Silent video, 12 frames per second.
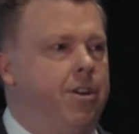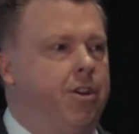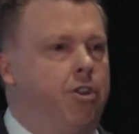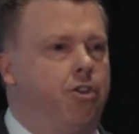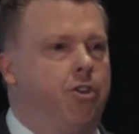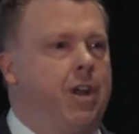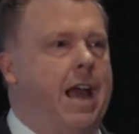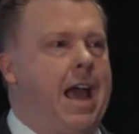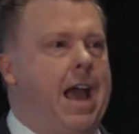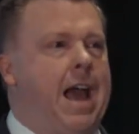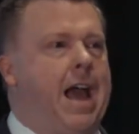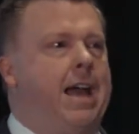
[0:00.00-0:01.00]
should
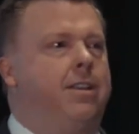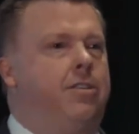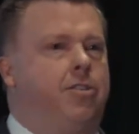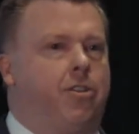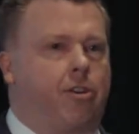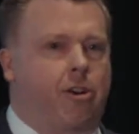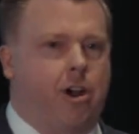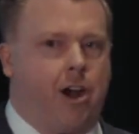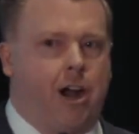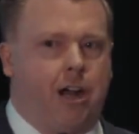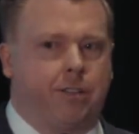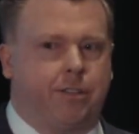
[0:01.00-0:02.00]
add to your
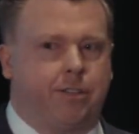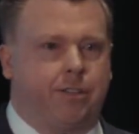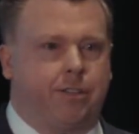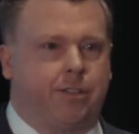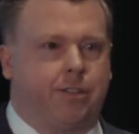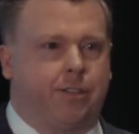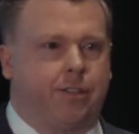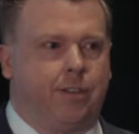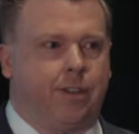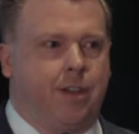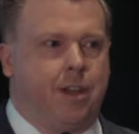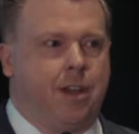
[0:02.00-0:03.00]
costs,
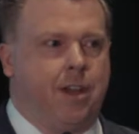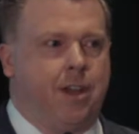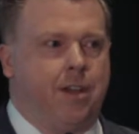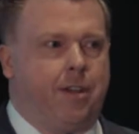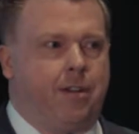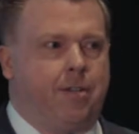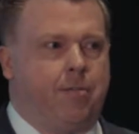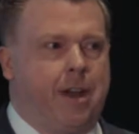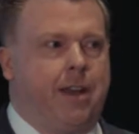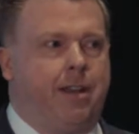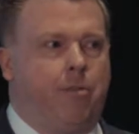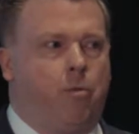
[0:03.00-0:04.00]

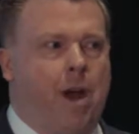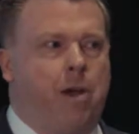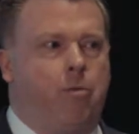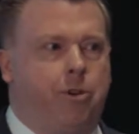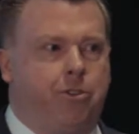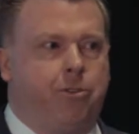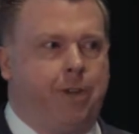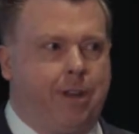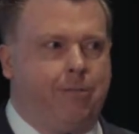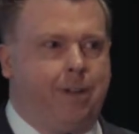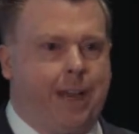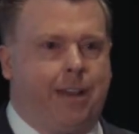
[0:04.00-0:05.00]
right? Why would you
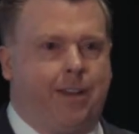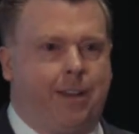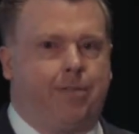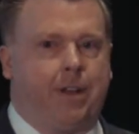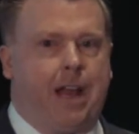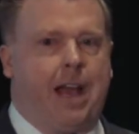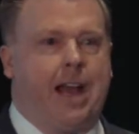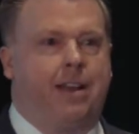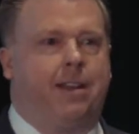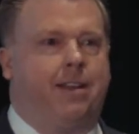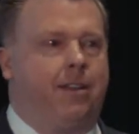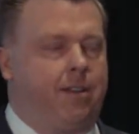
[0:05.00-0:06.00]
innovate if it
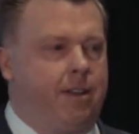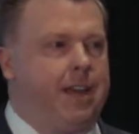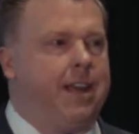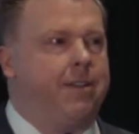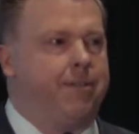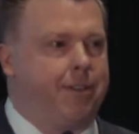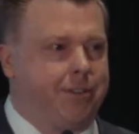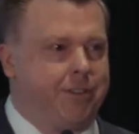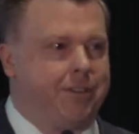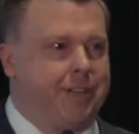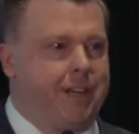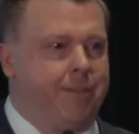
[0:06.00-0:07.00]
added
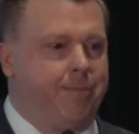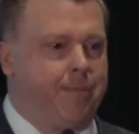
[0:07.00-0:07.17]
inefficiency?